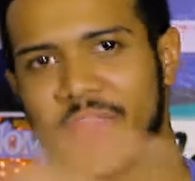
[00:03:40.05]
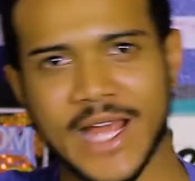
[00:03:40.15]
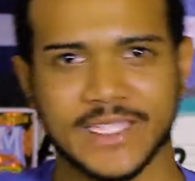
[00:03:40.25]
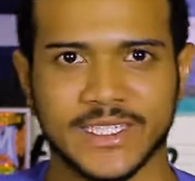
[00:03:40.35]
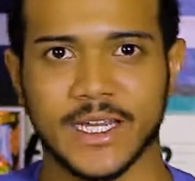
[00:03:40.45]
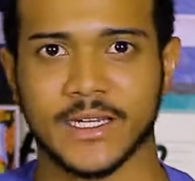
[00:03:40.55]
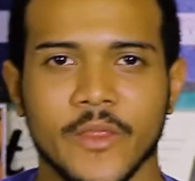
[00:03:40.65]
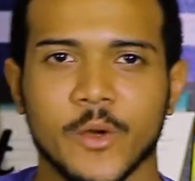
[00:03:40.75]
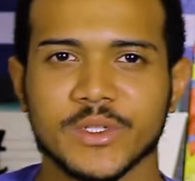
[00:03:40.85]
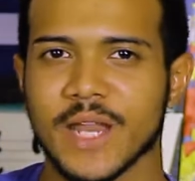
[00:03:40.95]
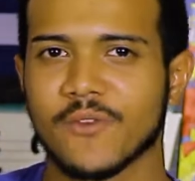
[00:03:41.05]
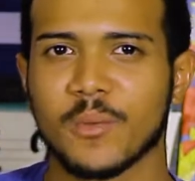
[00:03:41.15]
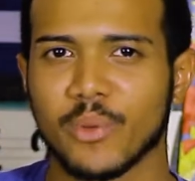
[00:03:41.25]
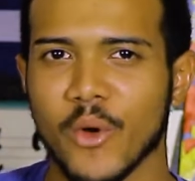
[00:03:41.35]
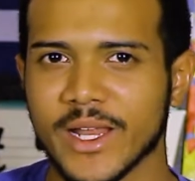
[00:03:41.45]
That's it. There was
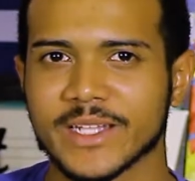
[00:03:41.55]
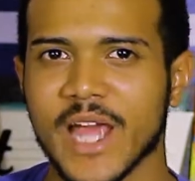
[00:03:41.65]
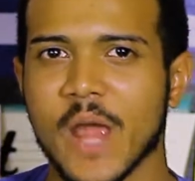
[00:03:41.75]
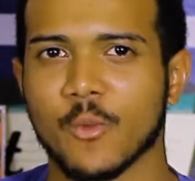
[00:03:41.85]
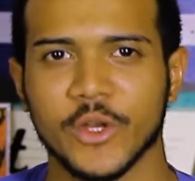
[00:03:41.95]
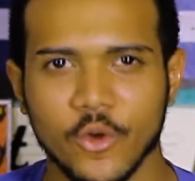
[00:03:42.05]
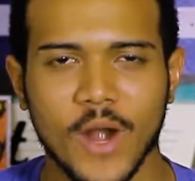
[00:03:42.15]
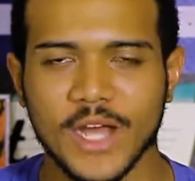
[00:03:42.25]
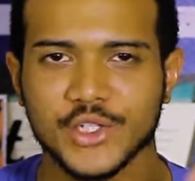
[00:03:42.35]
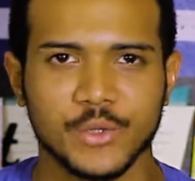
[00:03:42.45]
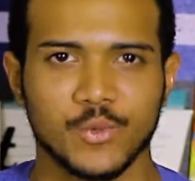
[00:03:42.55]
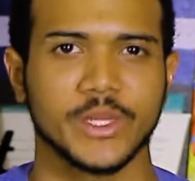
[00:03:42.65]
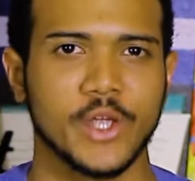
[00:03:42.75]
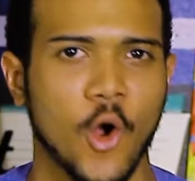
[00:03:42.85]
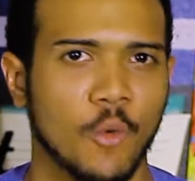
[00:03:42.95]
never a point in time where you were actually
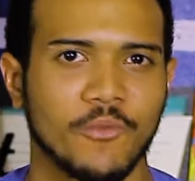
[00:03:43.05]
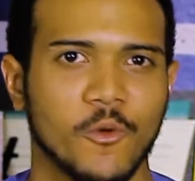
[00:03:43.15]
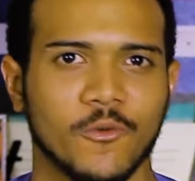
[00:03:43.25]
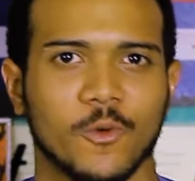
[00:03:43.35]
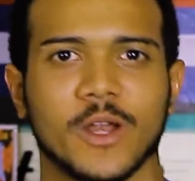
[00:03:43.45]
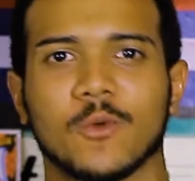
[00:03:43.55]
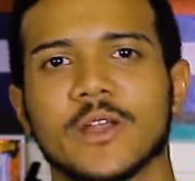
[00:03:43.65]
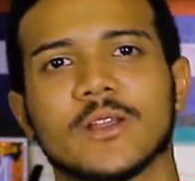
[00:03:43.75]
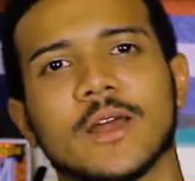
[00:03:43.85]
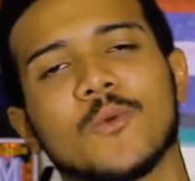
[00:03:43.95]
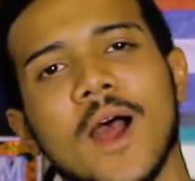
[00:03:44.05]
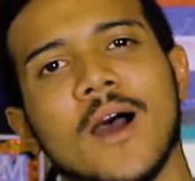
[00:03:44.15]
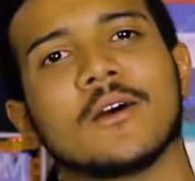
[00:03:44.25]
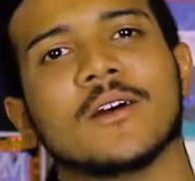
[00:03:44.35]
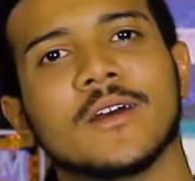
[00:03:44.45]
really hopeful for Rick, where you're like, wow,